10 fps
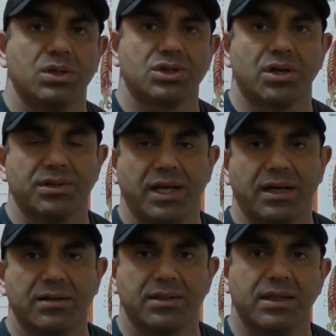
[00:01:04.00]
which
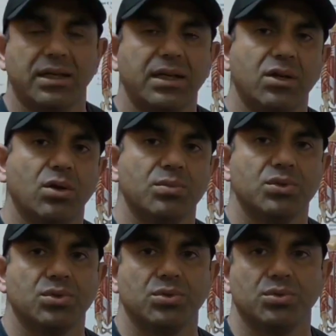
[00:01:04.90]
connects the
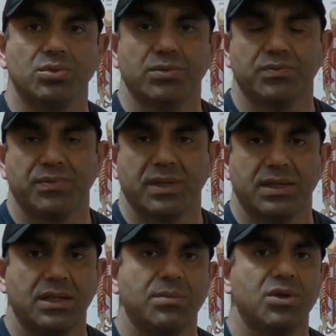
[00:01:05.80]
ilium to
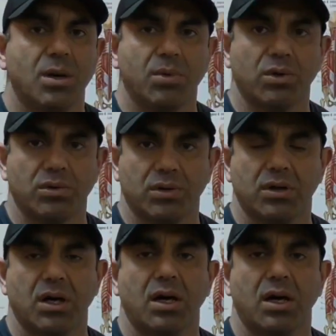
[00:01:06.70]
tibia bone